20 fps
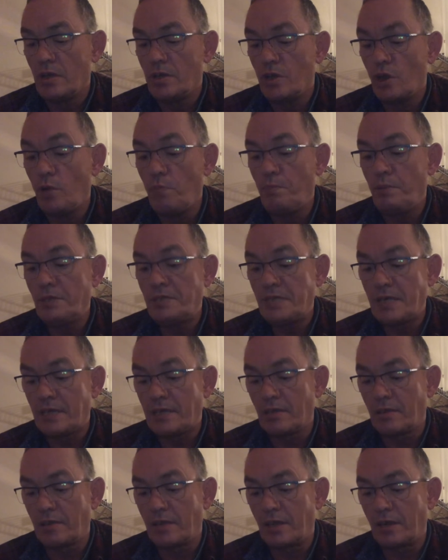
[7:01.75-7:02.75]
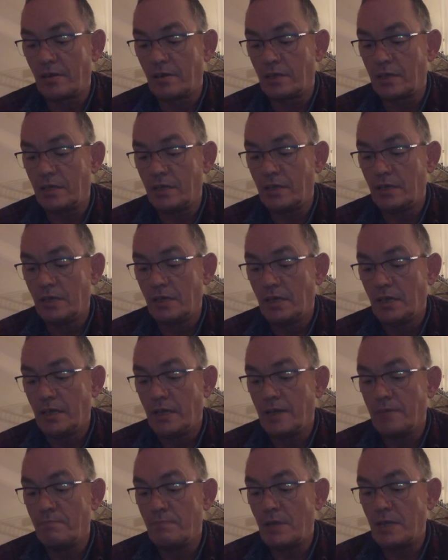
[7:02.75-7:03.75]
No particularly.
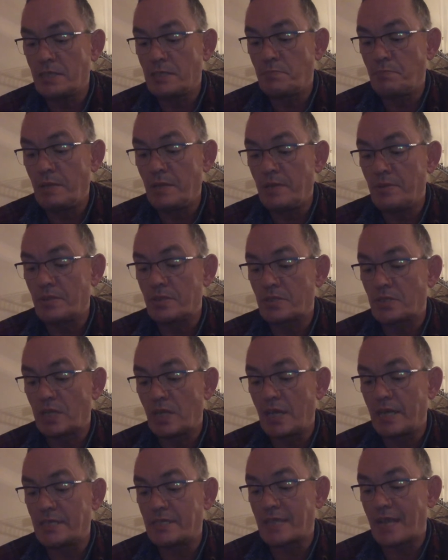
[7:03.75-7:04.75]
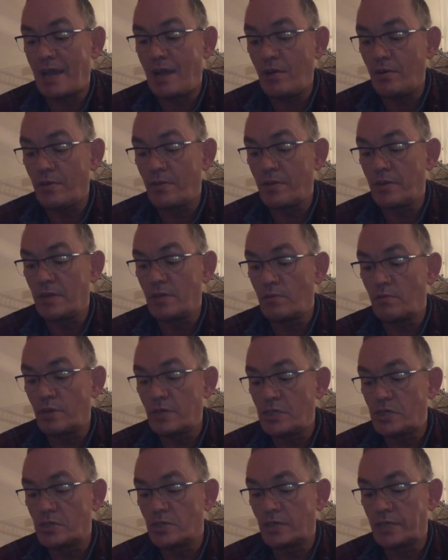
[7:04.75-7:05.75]
It must be the slice out of the
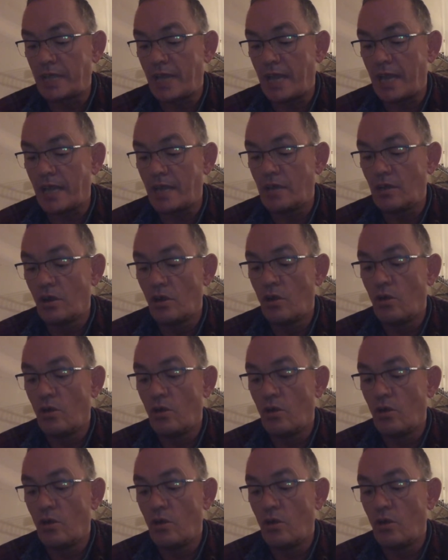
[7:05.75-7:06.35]
original cake